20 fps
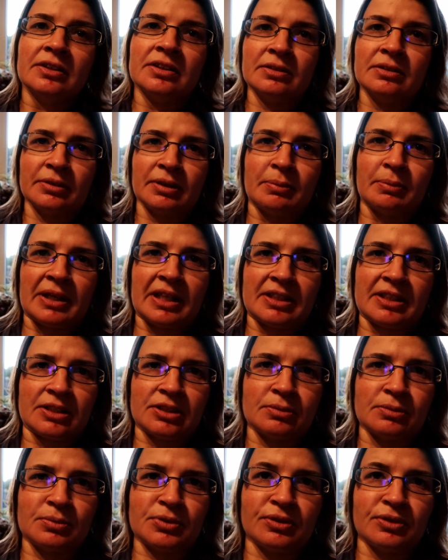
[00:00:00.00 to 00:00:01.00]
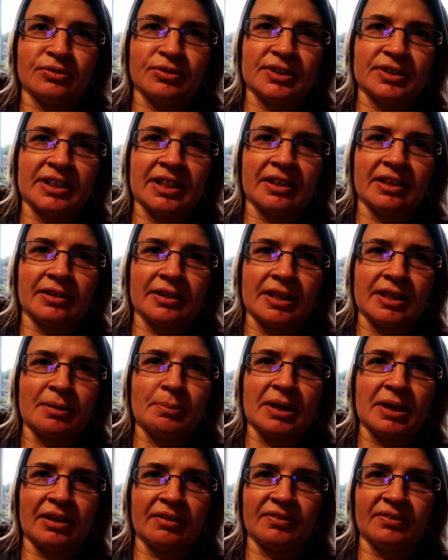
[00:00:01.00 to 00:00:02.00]
so I'm going to be listing some stuff for sale on
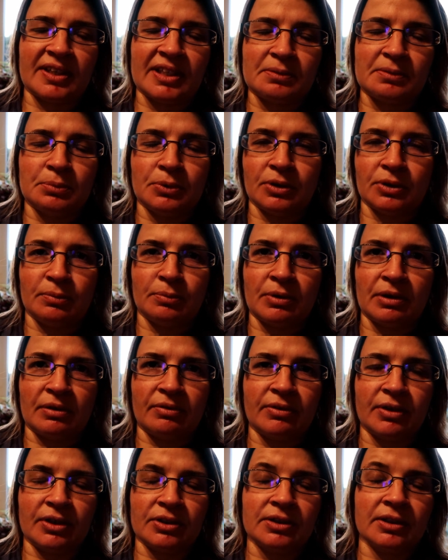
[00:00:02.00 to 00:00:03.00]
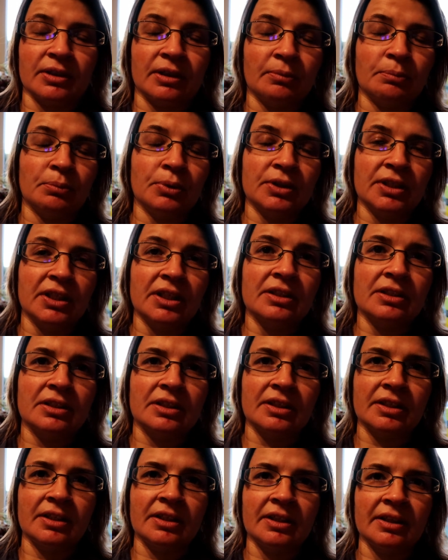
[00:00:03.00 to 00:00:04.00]
eBay and Facebook and wherever else I can put it.
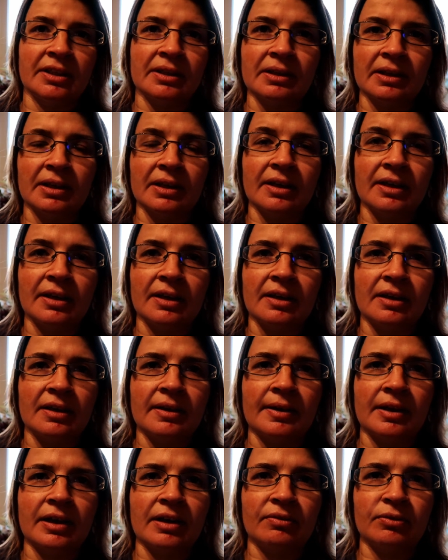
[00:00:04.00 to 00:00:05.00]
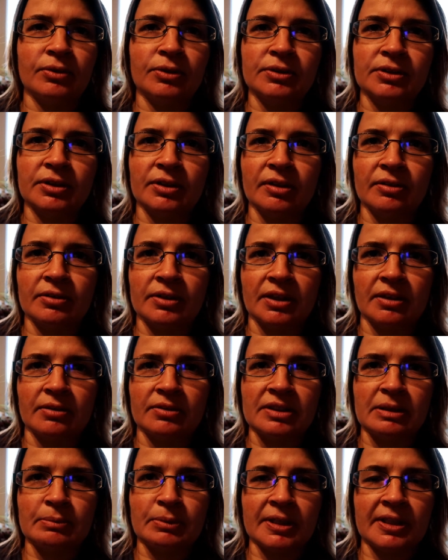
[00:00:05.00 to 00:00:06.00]
I'm also going to go
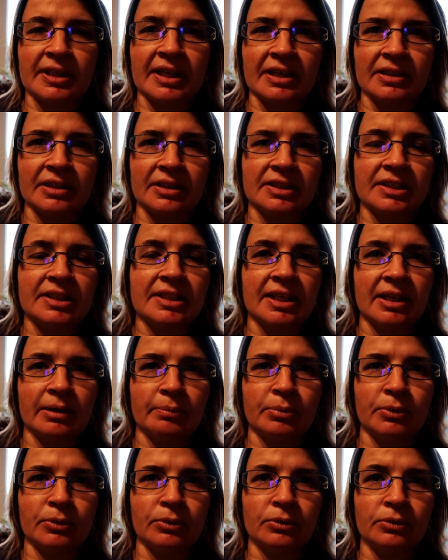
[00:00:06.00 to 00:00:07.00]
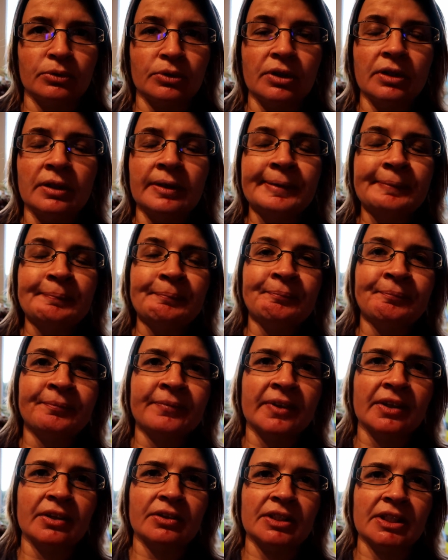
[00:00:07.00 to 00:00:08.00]
and see my dad in Starport
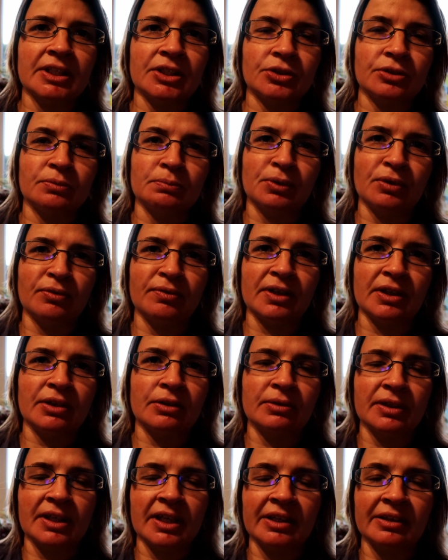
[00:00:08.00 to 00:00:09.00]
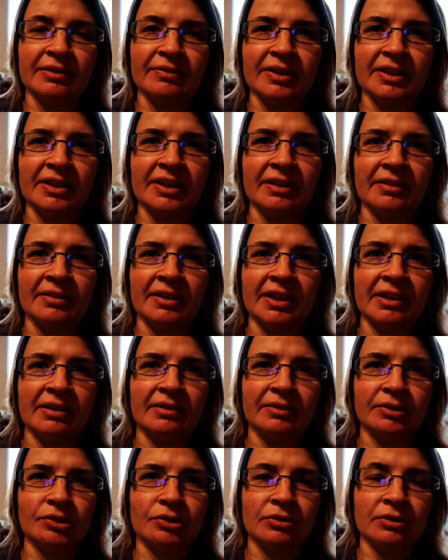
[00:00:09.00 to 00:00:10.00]
because he's just moved into a caravan down
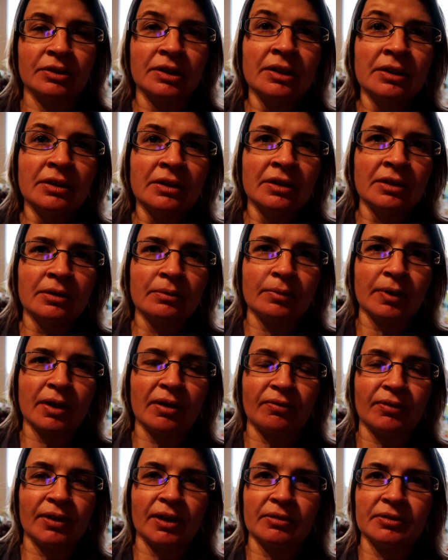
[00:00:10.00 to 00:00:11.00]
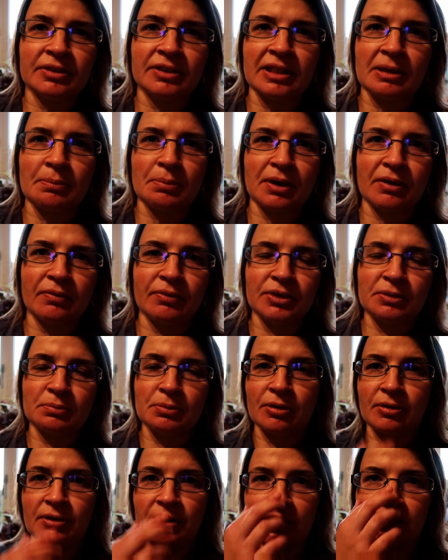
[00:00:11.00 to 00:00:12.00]
there, and we're hopefully going to sleep over
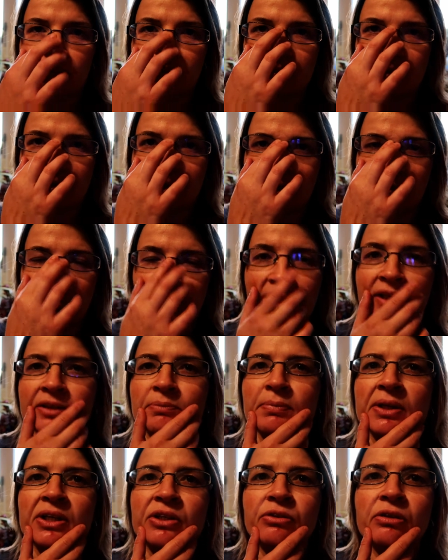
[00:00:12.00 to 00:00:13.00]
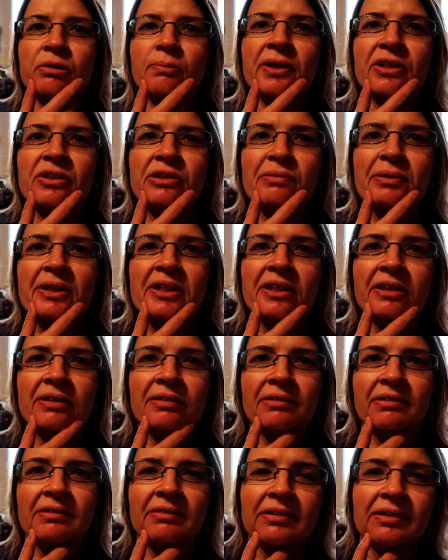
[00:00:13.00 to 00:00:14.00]
tomorrow night. So I'm going to go and make sure the beds are ready
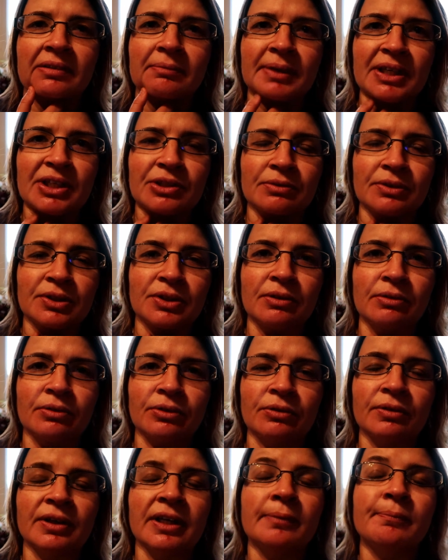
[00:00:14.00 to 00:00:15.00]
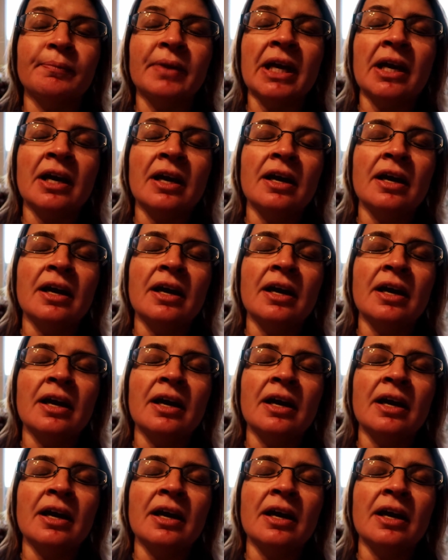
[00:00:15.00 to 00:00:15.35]
and make sure he's doing all right.